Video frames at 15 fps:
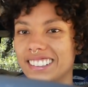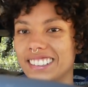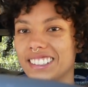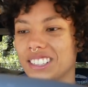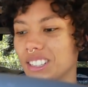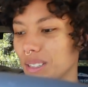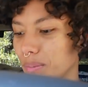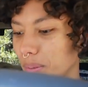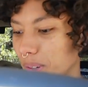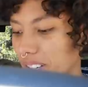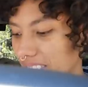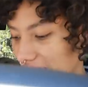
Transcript: Let's just put it